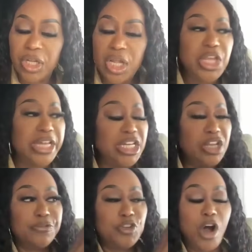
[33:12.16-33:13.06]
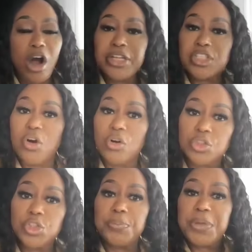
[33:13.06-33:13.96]
that if God has called
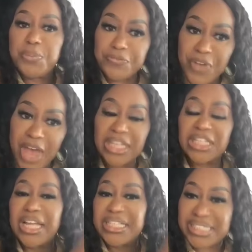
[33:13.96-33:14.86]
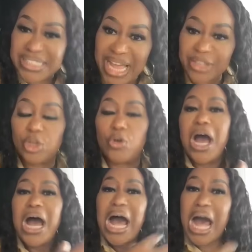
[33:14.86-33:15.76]
you to be prophetic like a
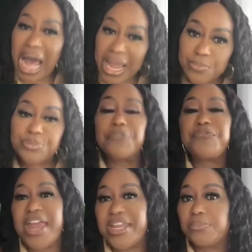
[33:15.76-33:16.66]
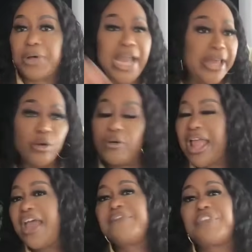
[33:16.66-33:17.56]
Daniel, I'm prophetic, but I don't
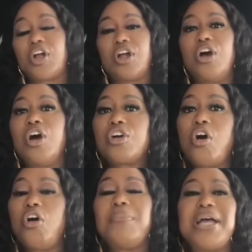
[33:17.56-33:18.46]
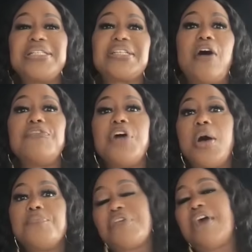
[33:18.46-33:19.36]
ever call myself
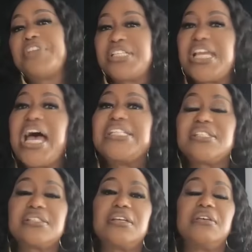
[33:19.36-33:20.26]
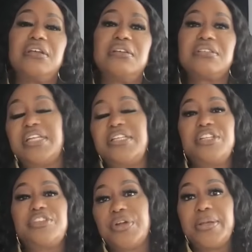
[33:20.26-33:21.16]
prophetess Cindy
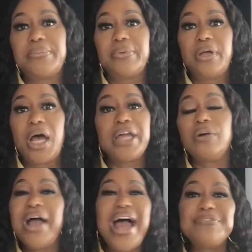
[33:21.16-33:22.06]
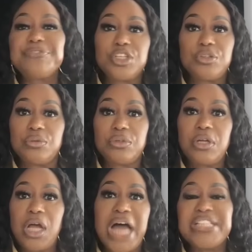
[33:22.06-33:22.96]
Trimm. I don't have to.
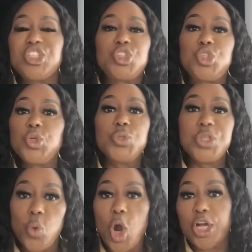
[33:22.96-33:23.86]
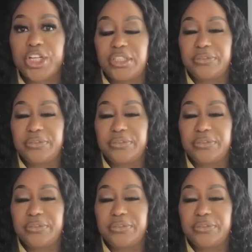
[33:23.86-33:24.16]
I just do the work.